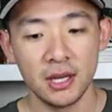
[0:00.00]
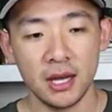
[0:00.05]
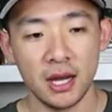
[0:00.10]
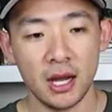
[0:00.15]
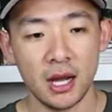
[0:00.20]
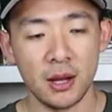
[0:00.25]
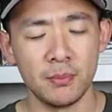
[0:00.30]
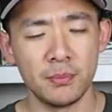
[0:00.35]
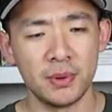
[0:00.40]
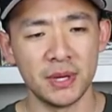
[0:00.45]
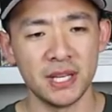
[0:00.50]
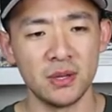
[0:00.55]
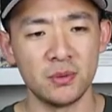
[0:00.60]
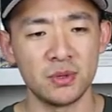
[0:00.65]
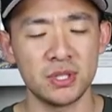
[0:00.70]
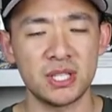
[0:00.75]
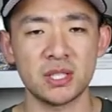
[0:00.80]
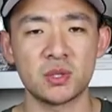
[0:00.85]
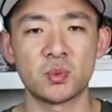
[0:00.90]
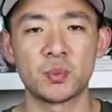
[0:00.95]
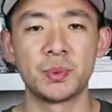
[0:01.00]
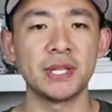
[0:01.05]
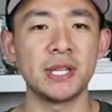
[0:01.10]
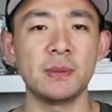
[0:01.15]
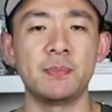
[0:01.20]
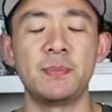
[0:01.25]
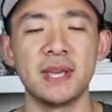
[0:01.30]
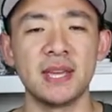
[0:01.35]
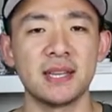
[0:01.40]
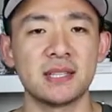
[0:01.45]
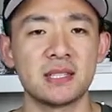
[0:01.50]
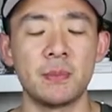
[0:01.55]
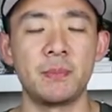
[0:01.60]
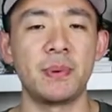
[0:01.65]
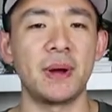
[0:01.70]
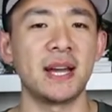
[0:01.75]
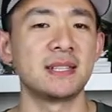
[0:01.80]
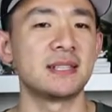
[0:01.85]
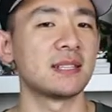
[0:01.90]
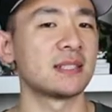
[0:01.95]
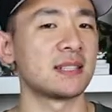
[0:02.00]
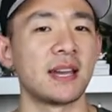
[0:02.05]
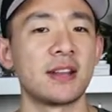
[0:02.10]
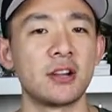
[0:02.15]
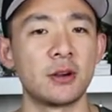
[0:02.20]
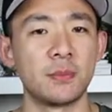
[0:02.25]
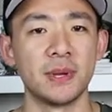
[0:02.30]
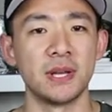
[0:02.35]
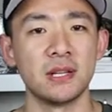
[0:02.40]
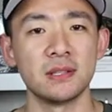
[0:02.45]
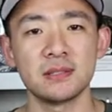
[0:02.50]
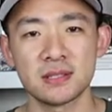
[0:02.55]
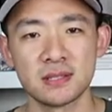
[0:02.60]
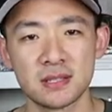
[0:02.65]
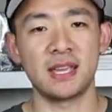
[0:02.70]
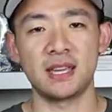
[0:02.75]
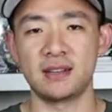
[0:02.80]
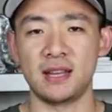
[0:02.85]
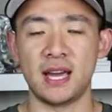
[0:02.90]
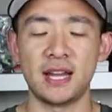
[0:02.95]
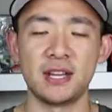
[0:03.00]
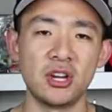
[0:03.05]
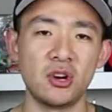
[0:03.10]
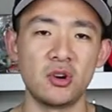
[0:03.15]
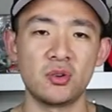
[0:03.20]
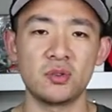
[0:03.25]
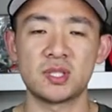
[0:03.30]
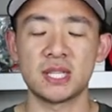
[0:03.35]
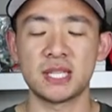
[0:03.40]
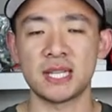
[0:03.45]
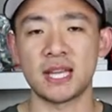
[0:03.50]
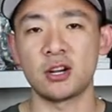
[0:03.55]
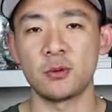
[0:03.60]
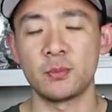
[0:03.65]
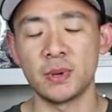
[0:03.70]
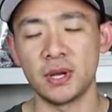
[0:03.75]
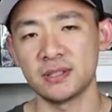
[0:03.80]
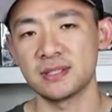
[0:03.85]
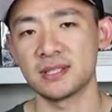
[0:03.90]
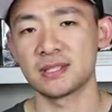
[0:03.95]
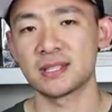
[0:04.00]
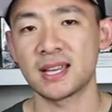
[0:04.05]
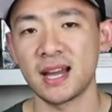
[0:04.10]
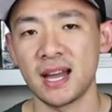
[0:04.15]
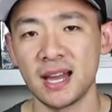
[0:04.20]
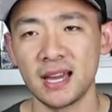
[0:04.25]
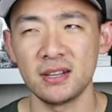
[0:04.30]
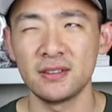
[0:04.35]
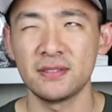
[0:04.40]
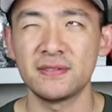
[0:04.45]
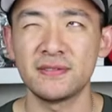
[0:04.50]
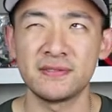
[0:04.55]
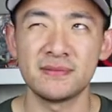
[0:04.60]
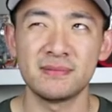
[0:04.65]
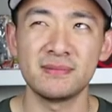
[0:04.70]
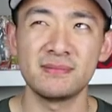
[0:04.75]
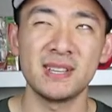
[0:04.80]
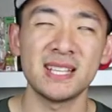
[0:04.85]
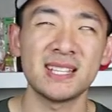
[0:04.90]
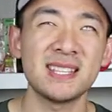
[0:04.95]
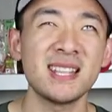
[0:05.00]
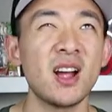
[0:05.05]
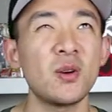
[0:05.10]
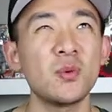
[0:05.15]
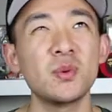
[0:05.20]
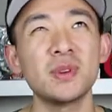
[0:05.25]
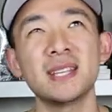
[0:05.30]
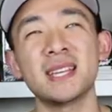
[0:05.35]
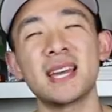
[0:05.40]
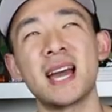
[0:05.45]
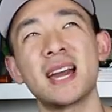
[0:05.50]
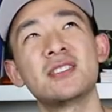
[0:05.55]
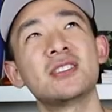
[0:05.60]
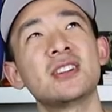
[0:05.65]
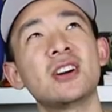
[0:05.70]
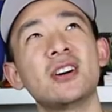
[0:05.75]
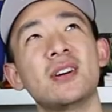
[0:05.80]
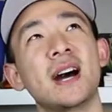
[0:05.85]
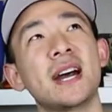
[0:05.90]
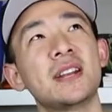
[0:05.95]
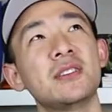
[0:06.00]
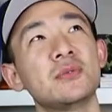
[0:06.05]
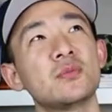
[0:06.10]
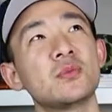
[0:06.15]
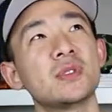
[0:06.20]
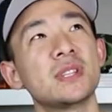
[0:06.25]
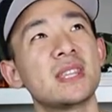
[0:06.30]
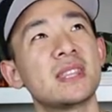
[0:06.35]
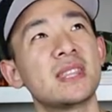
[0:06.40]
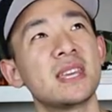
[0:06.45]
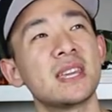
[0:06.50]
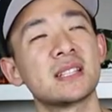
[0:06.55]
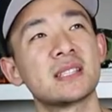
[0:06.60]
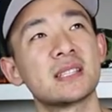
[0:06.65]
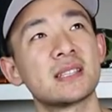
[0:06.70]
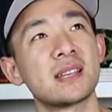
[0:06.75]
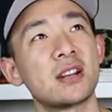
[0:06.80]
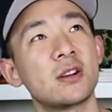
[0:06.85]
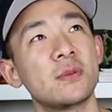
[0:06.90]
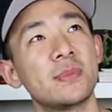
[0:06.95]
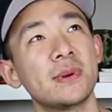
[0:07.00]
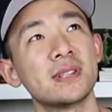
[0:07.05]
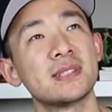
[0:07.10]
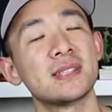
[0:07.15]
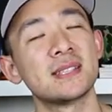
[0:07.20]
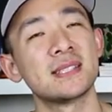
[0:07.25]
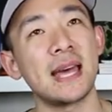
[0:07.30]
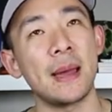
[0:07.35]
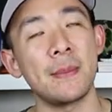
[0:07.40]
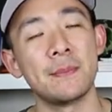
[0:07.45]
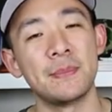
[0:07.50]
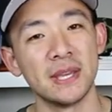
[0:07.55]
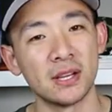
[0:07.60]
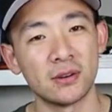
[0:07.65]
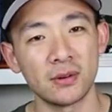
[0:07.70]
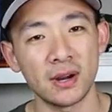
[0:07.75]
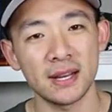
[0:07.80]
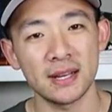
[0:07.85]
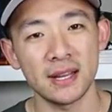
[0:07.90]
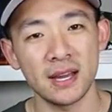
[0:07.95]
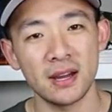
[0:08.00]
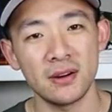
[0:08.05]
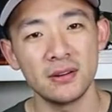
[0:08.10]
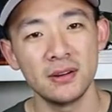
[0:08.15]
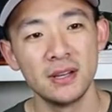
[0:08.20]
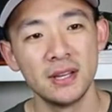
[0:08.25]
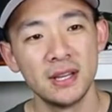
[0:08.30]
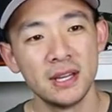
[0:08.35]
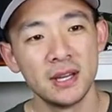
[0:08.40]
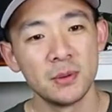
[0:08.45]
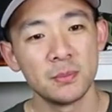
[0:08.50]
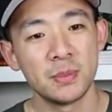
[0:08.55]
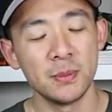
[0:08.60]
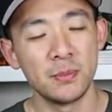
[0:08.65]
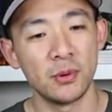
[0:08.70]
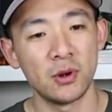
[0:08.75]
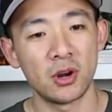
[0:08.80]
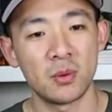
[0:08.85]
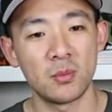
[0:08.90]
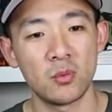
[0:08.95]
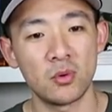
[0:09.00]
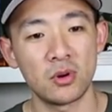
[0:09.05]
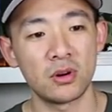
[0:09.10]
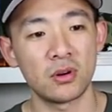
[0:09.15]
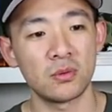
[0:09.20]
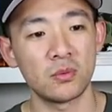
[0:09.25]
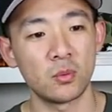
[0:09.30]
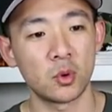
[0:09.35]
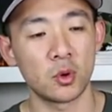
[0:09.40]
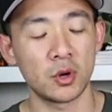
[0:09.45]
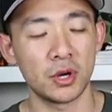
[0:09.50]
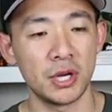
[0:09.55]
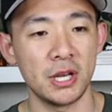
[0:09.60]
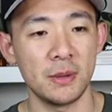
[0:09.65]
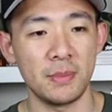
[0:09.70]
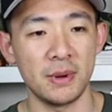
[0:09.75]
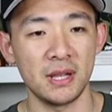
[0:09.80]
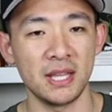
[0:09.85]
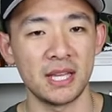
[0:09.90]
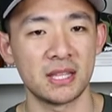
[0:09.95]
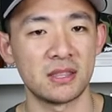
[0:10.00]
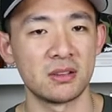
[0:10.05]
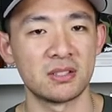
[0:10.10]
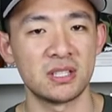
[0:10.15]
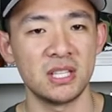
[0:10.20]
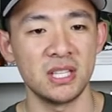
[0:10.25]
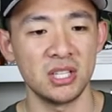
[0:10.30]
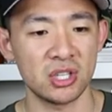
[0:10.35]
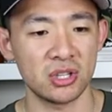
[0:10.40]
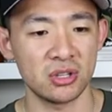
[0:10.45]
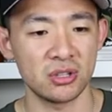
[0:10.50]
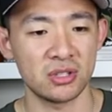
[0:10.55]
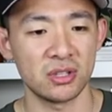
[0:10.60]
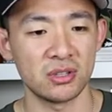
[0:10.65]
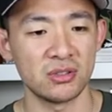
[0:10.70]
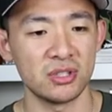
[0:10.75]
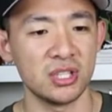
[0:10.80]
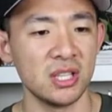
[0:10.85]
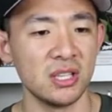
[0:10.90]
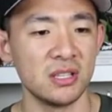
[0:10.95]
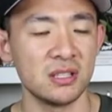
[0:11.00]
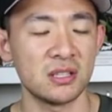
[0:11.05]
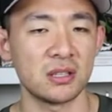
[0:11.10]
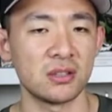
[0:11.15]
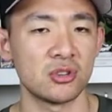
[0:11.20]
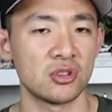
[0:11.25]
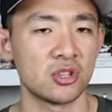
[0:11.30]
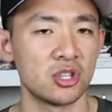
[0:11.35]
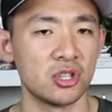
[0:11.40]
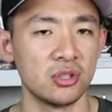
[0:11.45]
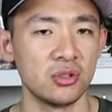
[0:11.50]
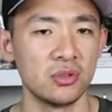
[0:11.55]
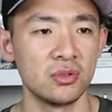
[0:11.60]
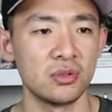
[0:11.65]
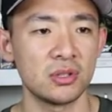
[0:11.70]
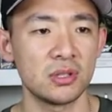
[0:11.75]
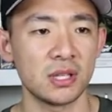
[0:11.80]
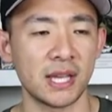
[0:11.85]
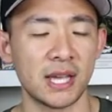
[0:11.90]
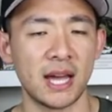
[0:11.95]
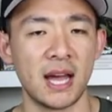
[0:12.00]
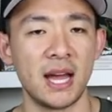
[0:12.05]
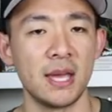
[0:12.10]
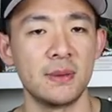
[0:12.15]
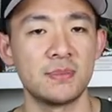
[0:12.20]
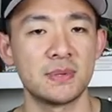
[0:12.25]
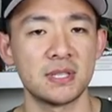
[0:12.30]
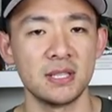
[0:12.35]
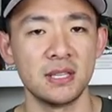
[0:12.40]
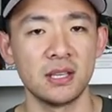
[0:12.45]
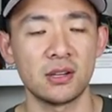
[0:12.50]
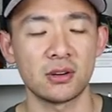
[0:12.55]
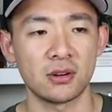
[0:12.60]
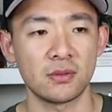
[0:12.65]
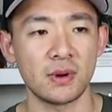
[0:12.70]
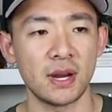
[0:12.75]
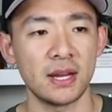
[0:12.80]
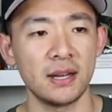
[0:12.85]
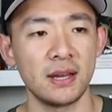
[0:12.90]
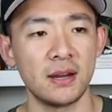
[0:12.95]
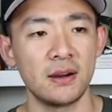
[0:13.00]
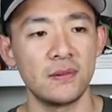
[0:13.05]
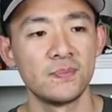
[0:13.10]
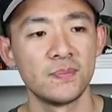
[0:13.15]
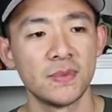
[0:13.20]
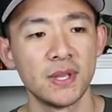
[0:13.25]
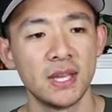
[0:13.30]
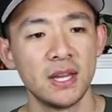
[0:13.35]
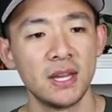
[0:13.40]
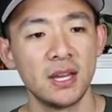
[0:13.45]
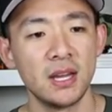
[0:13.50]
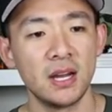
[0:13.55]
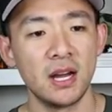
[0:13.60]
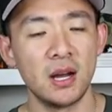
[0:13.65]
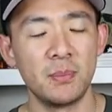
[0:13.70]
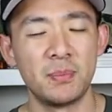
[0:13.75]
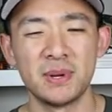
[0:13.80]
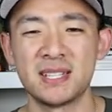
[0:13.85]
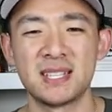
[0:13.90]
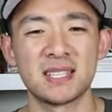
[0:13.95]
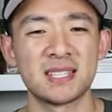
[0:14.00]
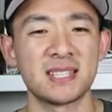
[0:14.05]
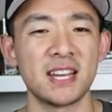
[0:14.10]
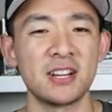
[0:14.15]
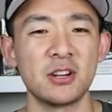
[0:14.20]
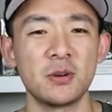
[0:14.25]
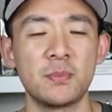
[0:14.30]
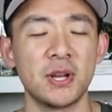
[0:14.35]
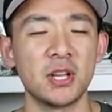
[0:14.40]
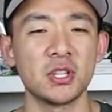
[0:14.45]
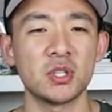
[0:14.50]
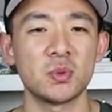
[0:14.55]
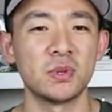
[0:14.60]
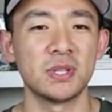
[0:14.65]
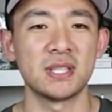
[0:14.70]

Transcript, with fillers: Um, but it was just really big to buy designer belts. Again, I know designer belts is kind of, it's not really, I don't know. I don't really think designer belts is that big right now. People are more worried about like their t-shirts, their jeans, and their shoes, like a hype sneaker right now. Uh, but designer belts